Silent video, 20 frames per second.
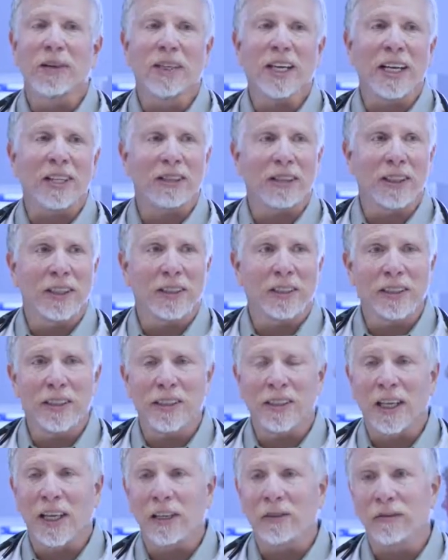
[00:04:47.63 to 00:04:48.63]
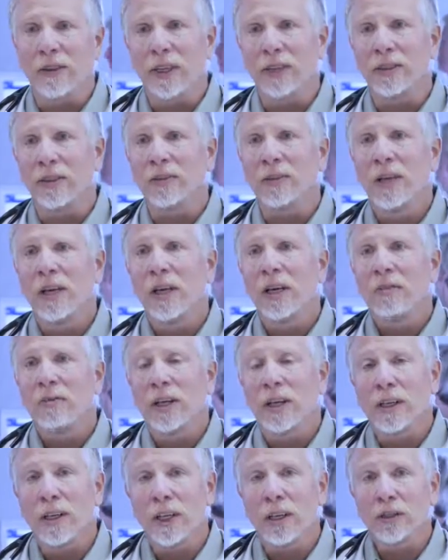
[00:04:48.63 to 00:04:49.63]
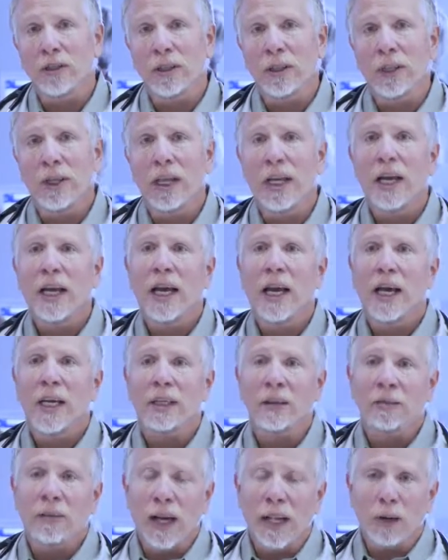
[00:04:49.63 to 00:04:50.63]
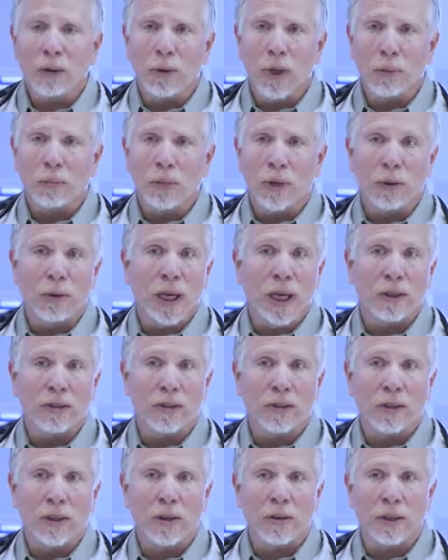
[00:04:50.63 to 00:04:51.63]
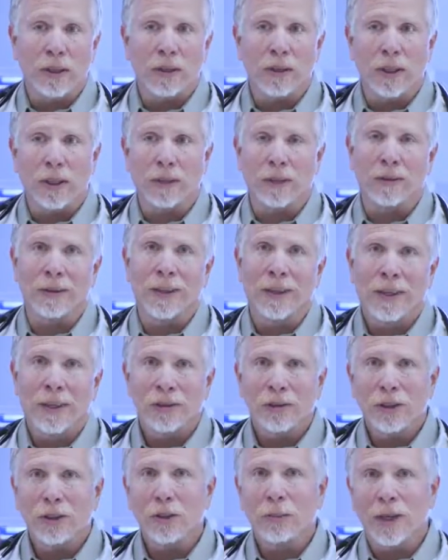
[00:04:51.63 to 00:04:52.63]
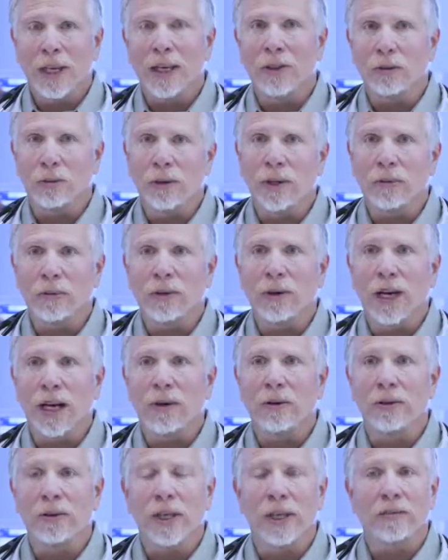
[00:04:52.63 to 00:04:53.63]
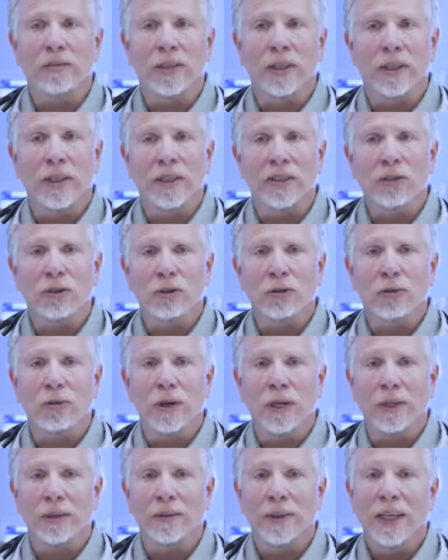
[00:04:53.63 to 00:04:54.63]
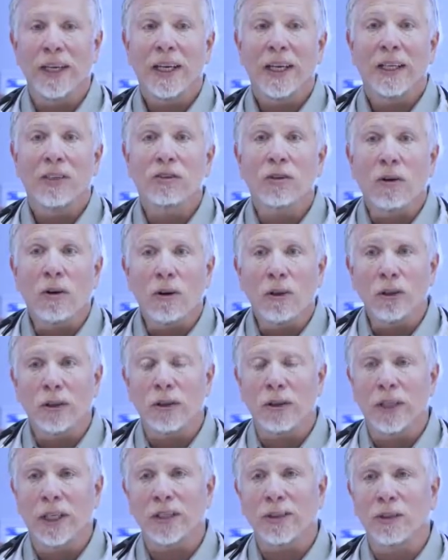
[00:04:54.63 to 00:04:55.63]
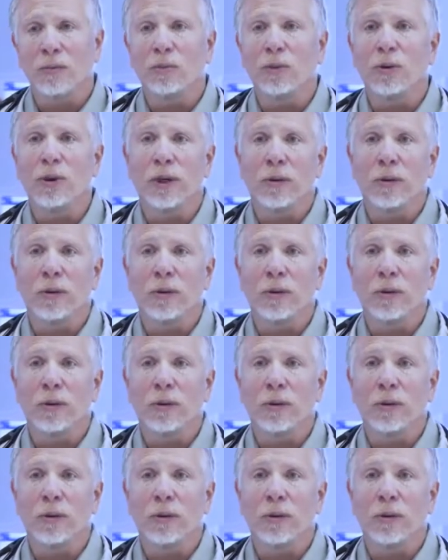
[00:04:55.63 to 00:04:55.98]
very nicely to the non-invasive ventilation. And the follow-up procalcitonin, done just about 24 hours after the initial one, is also less than